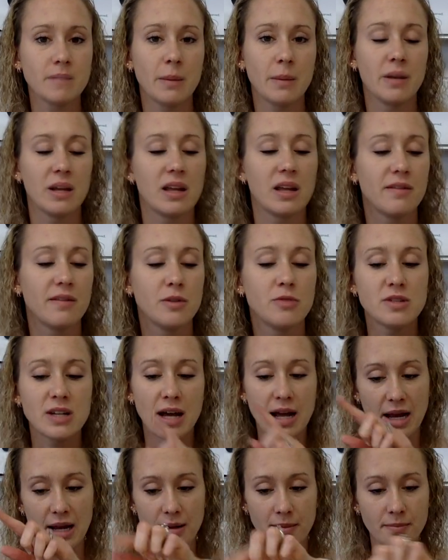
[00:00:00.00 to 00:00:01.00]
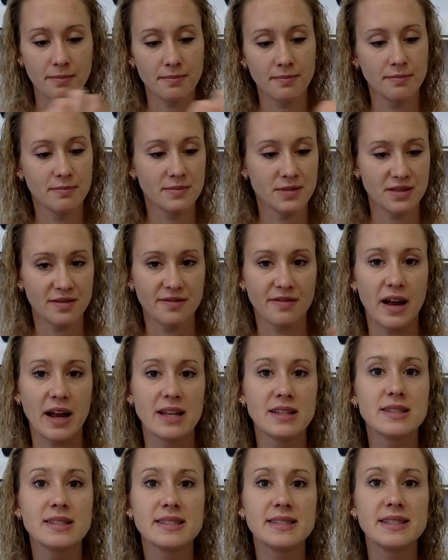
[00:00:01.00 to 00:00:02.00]
I'm going to give you time to
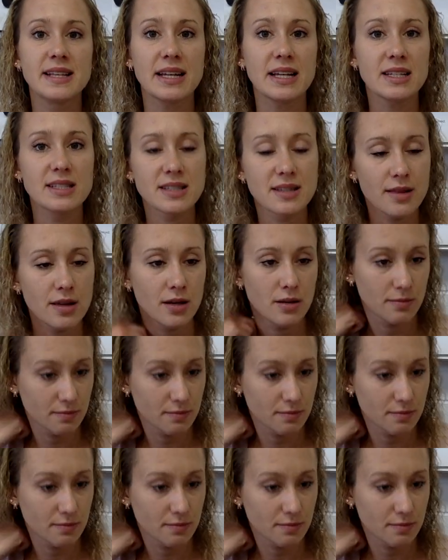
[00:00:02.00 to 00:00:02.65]
find sixth.